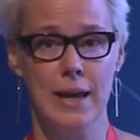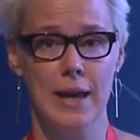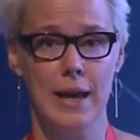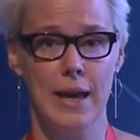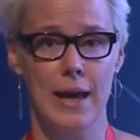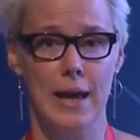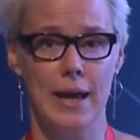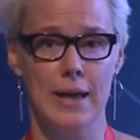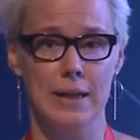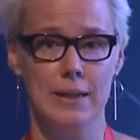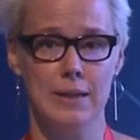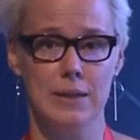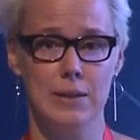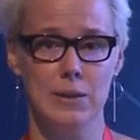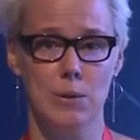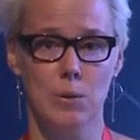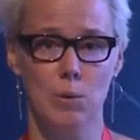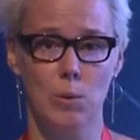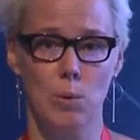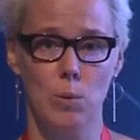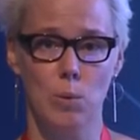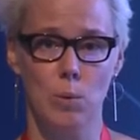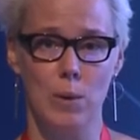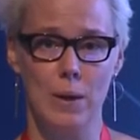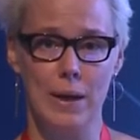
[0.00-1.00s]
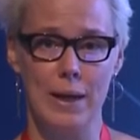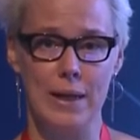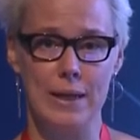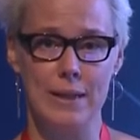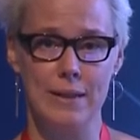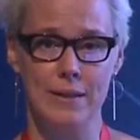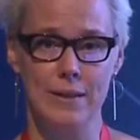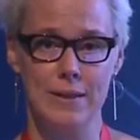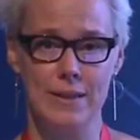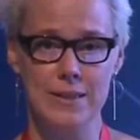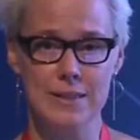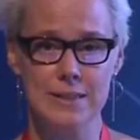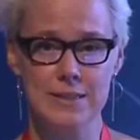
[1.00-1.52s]
and
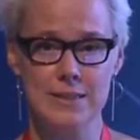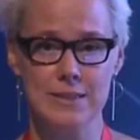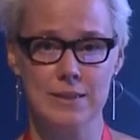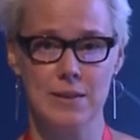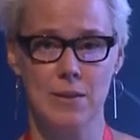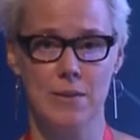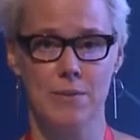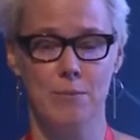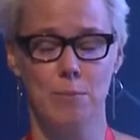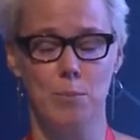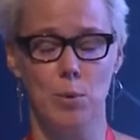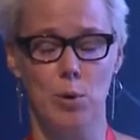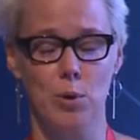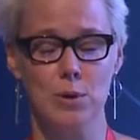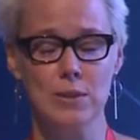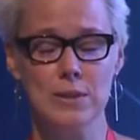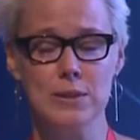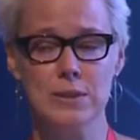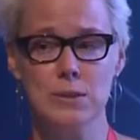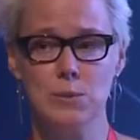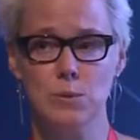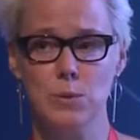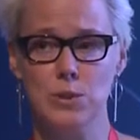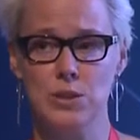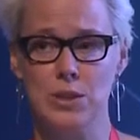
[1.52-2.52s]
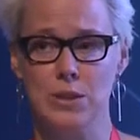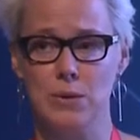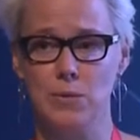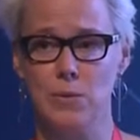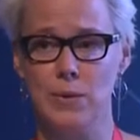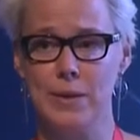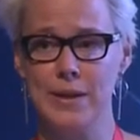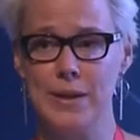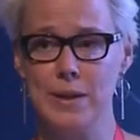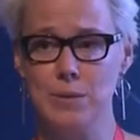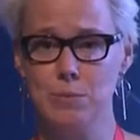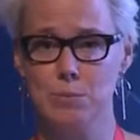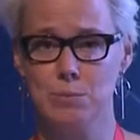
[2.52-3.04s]
in these points which are
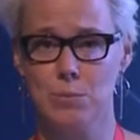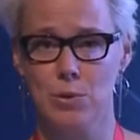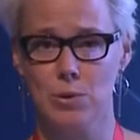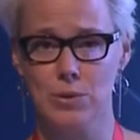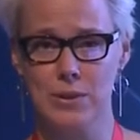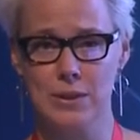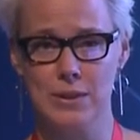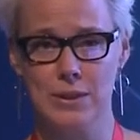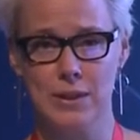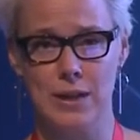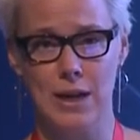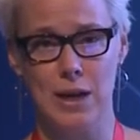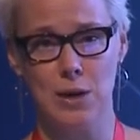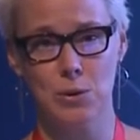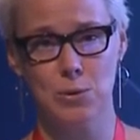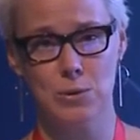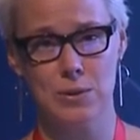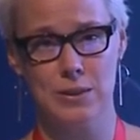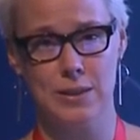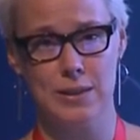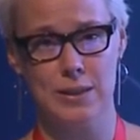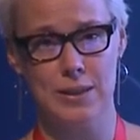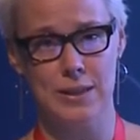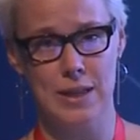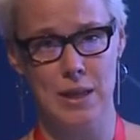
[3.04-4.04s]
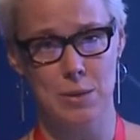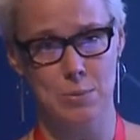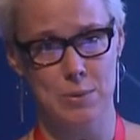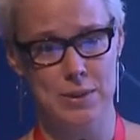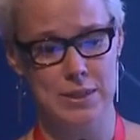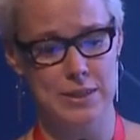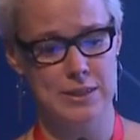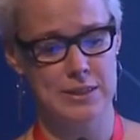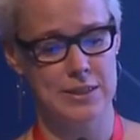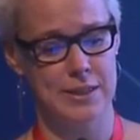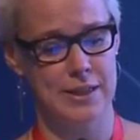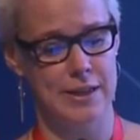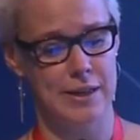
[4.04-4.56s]
very important now in
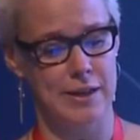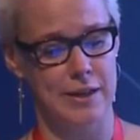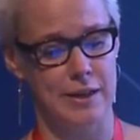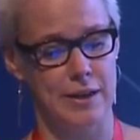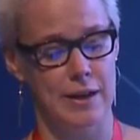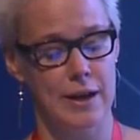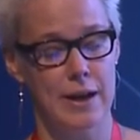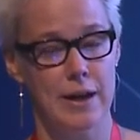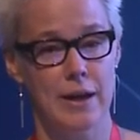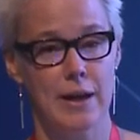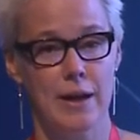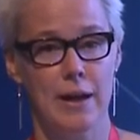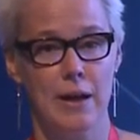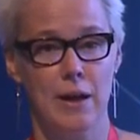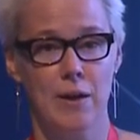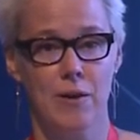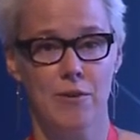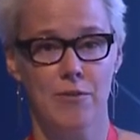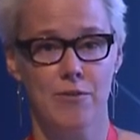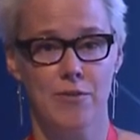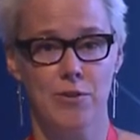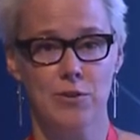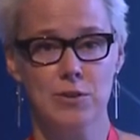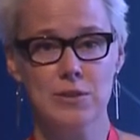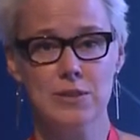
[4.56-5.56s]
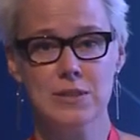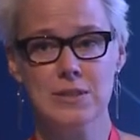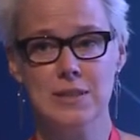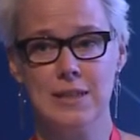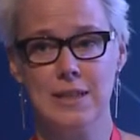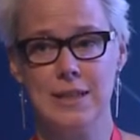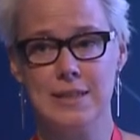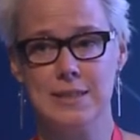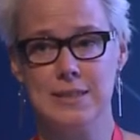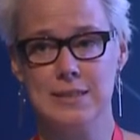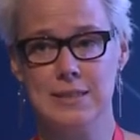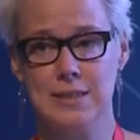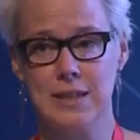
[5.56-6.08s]
diabetes care. First,
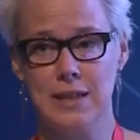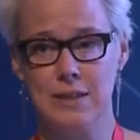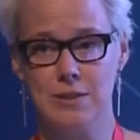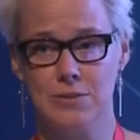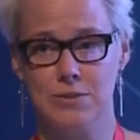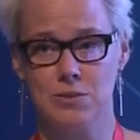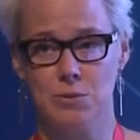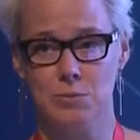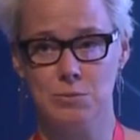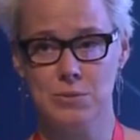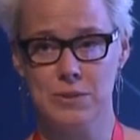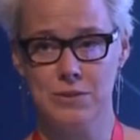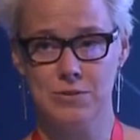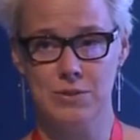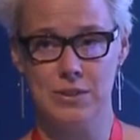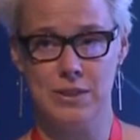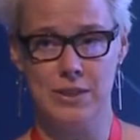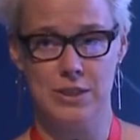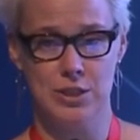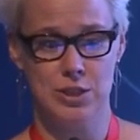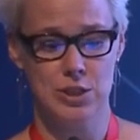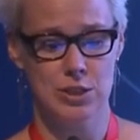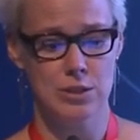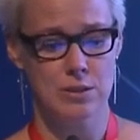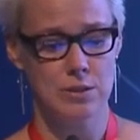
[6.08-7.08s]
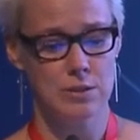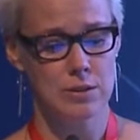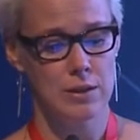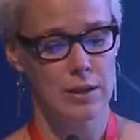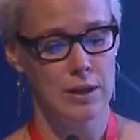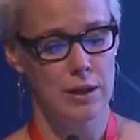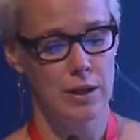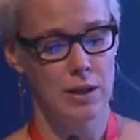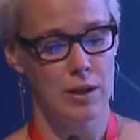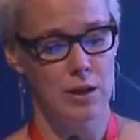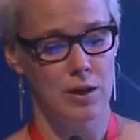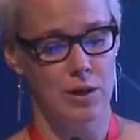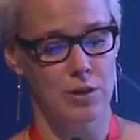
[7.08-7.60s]
let's start from definition.
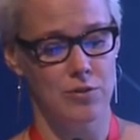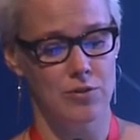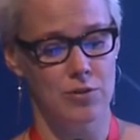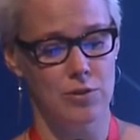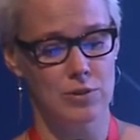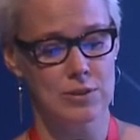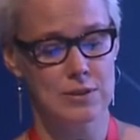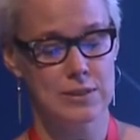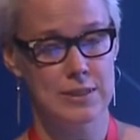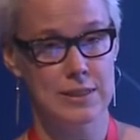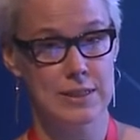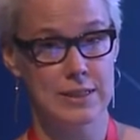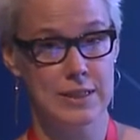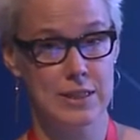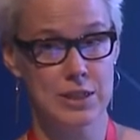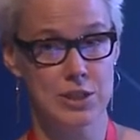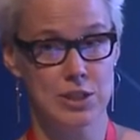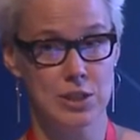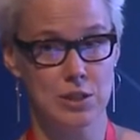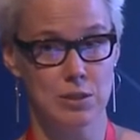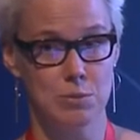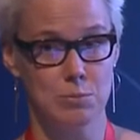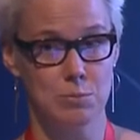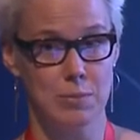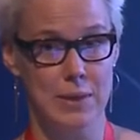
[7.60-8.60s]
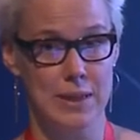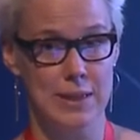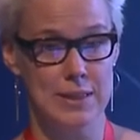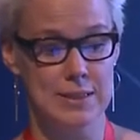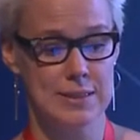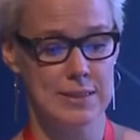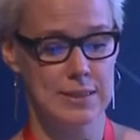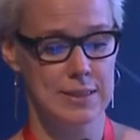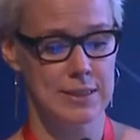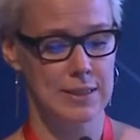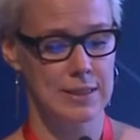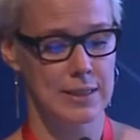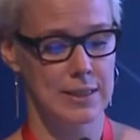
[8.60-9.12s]
Of course, the digital
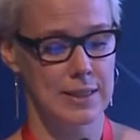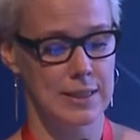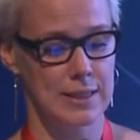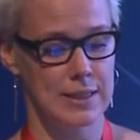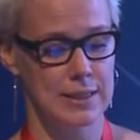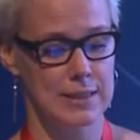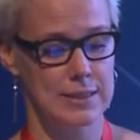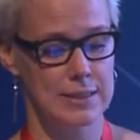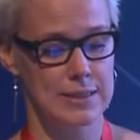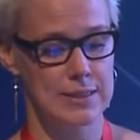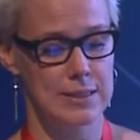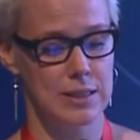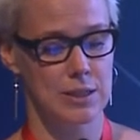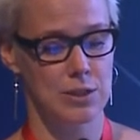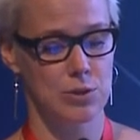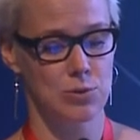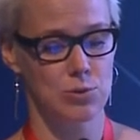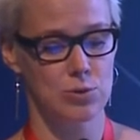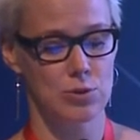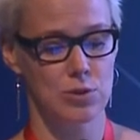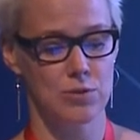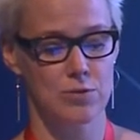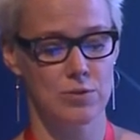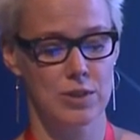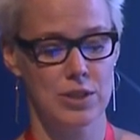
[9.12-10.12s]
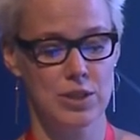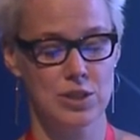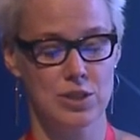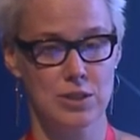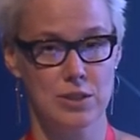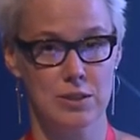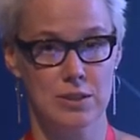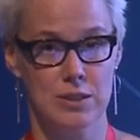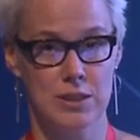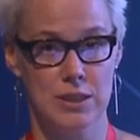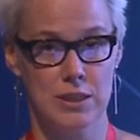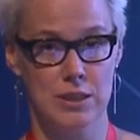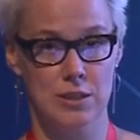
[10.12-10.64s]
medicine is the use of
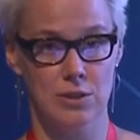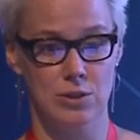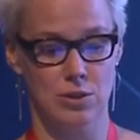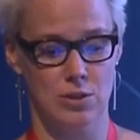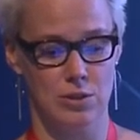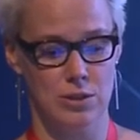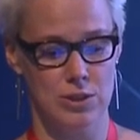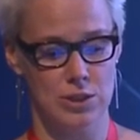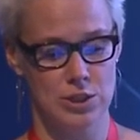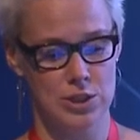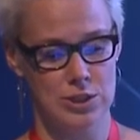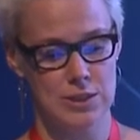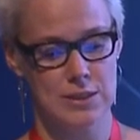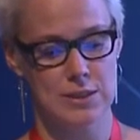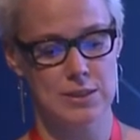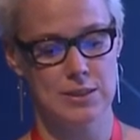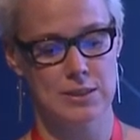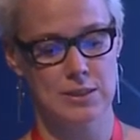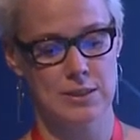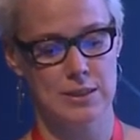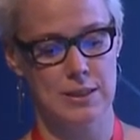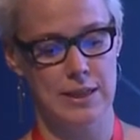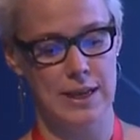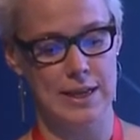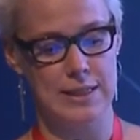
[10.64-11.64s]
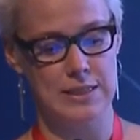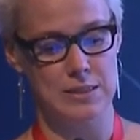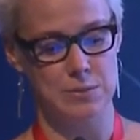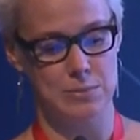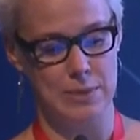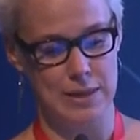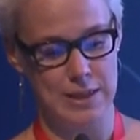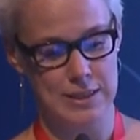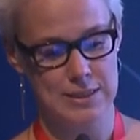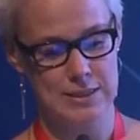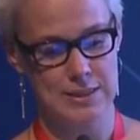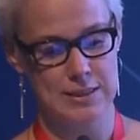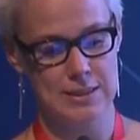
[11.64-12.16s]
digital technologies as
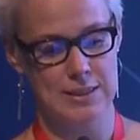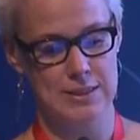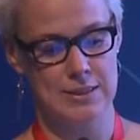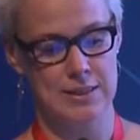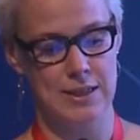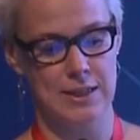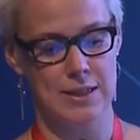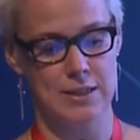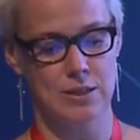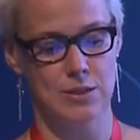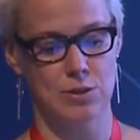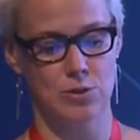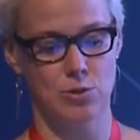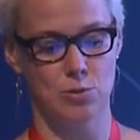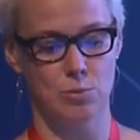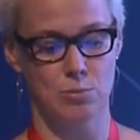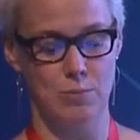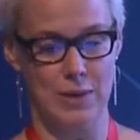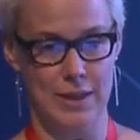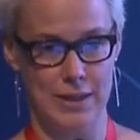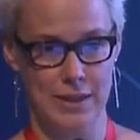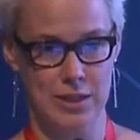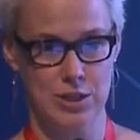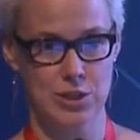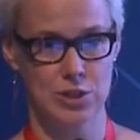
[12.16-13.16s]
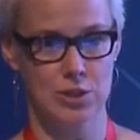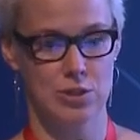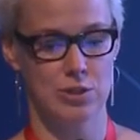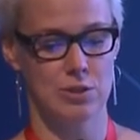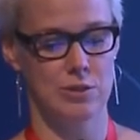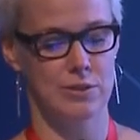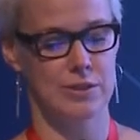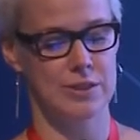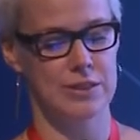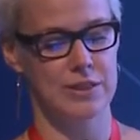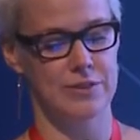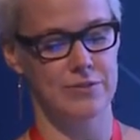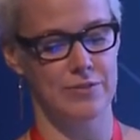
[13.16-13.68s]
medicine designed to manage,
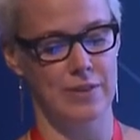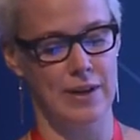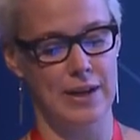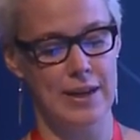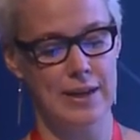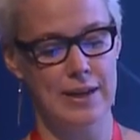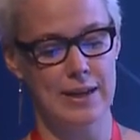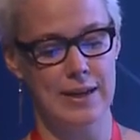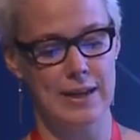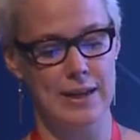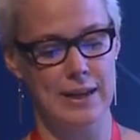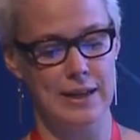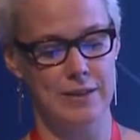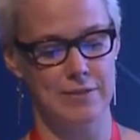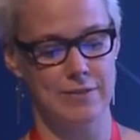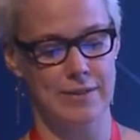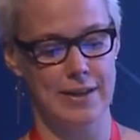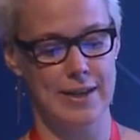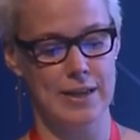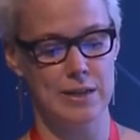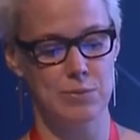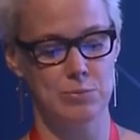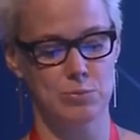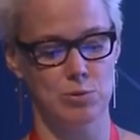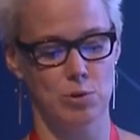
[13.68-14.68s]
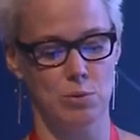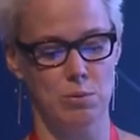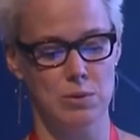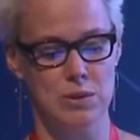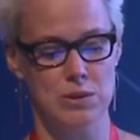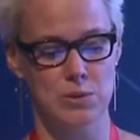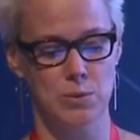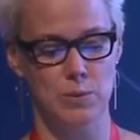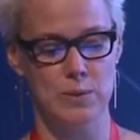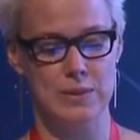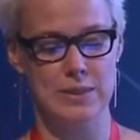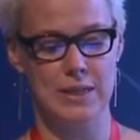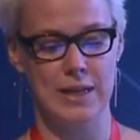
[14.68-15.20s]
rectify, alleviate
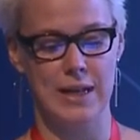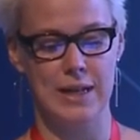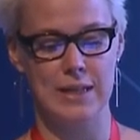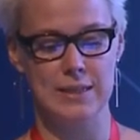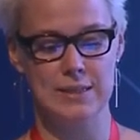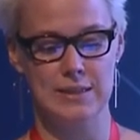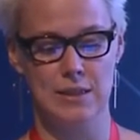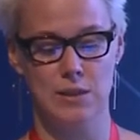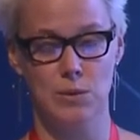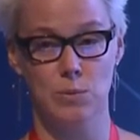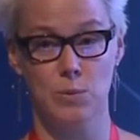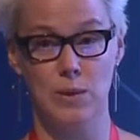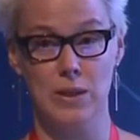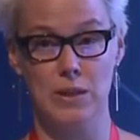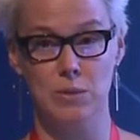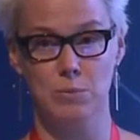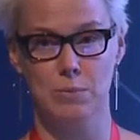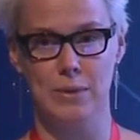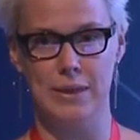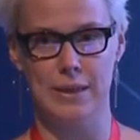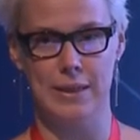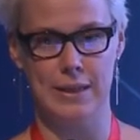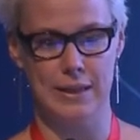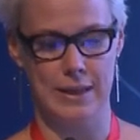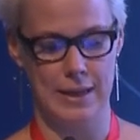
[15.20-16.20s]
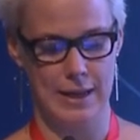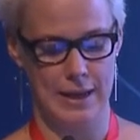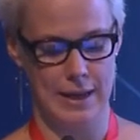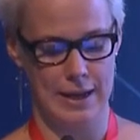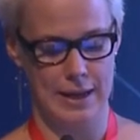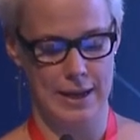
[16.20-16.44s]
problems with health and well-being.